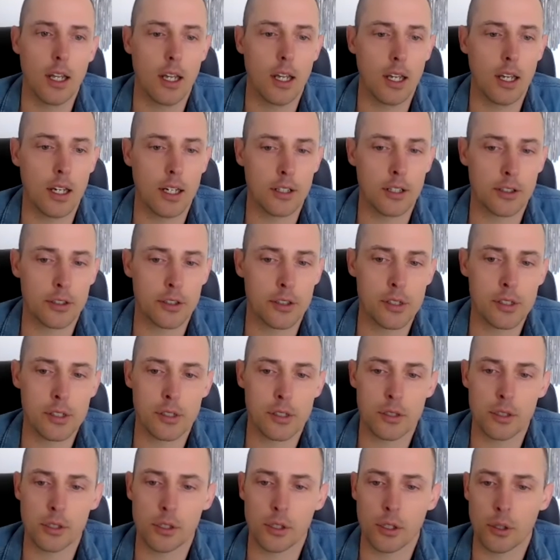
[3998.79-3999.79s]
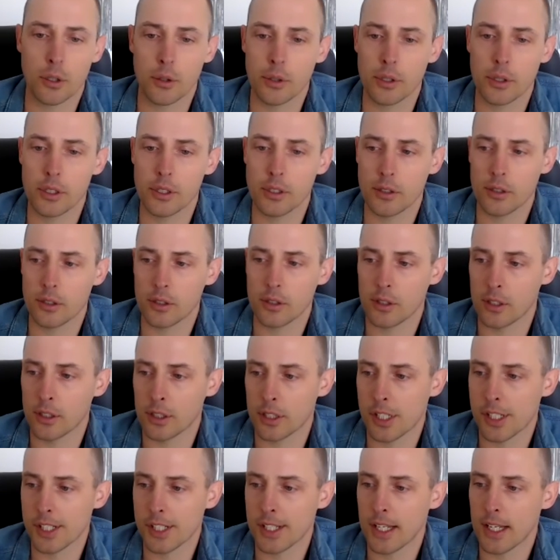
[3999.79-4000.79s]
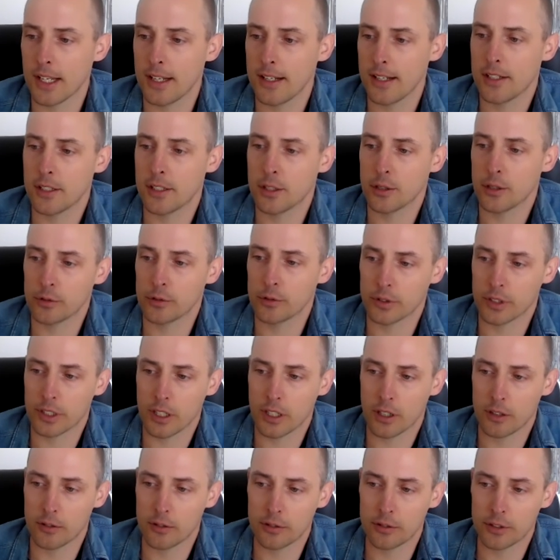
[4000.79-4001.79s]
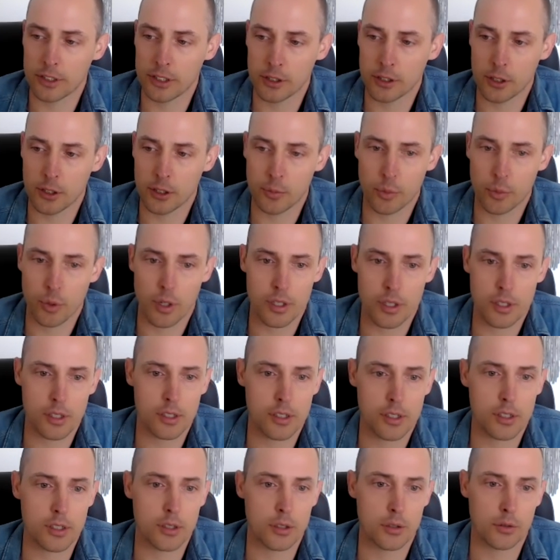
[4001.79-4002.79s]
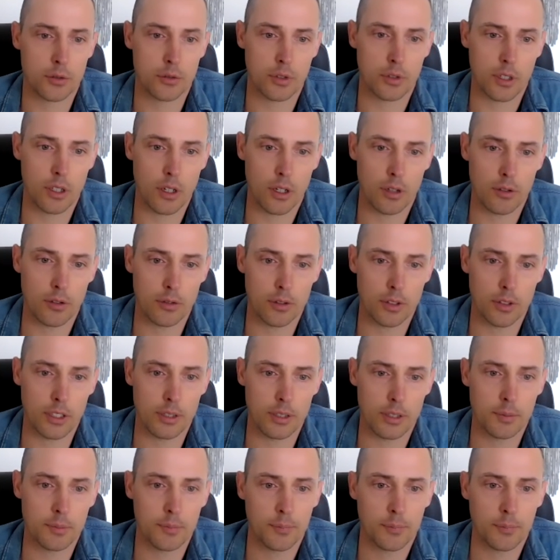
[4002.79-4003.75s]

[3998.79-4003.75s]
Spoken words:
and just to show you the stages of recovery or processes of recovery.